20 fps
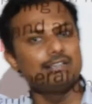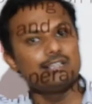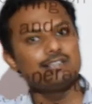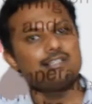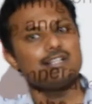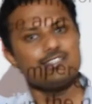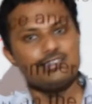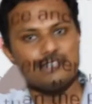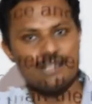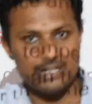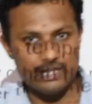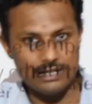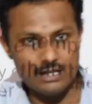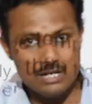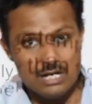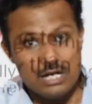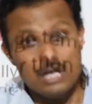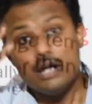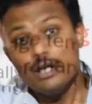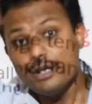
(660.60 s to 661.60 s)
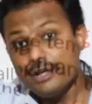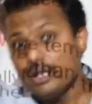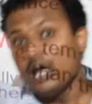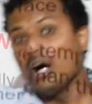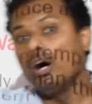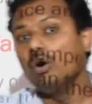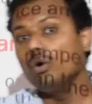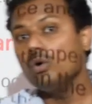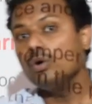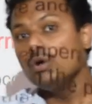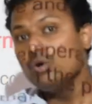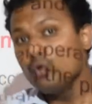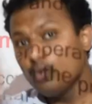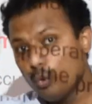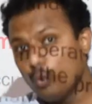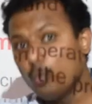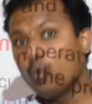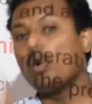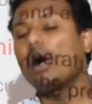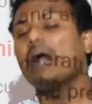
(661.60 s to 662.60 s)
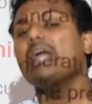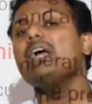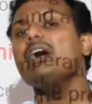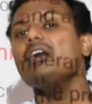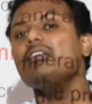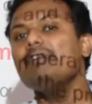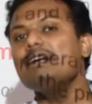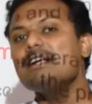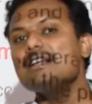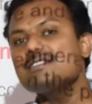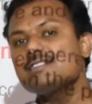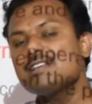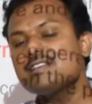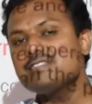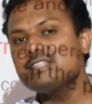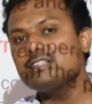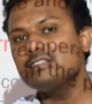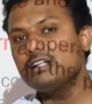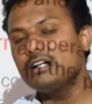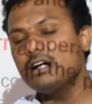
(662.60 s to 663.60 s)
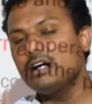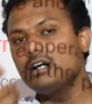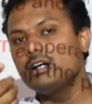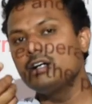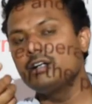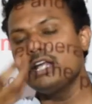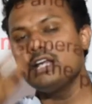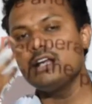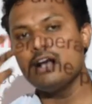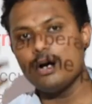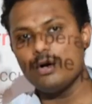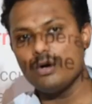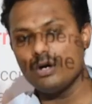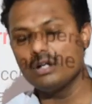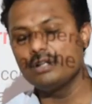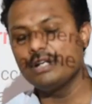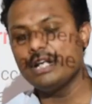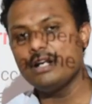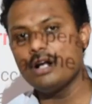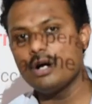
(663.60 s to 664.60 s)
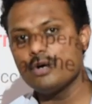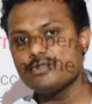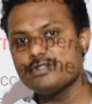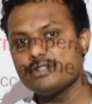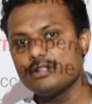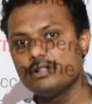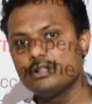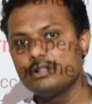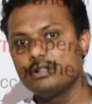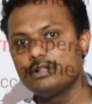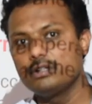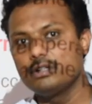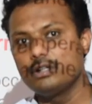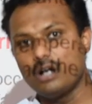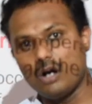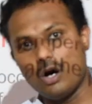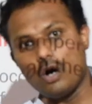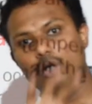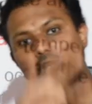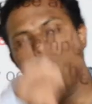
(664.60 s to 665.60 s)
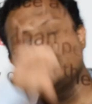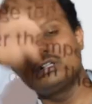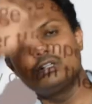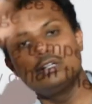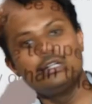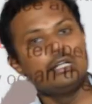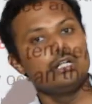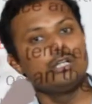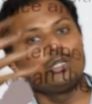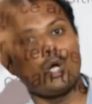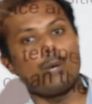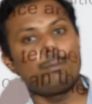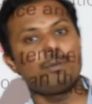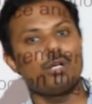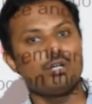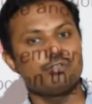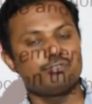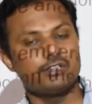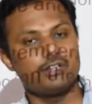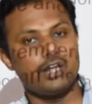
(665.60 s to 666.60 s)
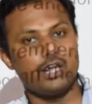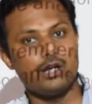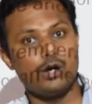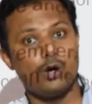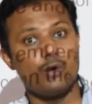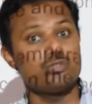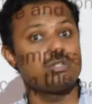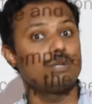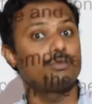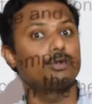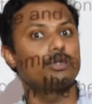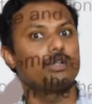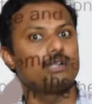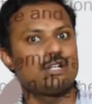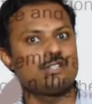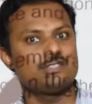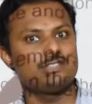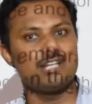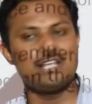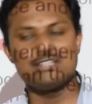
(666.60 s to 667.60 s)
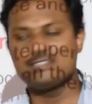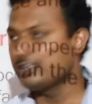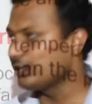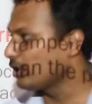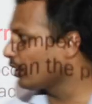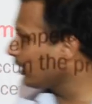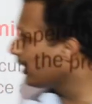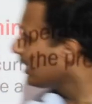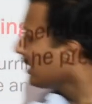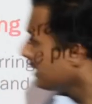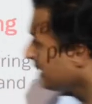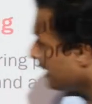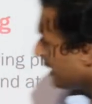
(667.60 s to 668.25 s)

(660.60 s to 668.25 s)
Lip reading: the nursery. Now, why are we discussing the greenhouse or the topic of the greenhouse about the nurseries and all,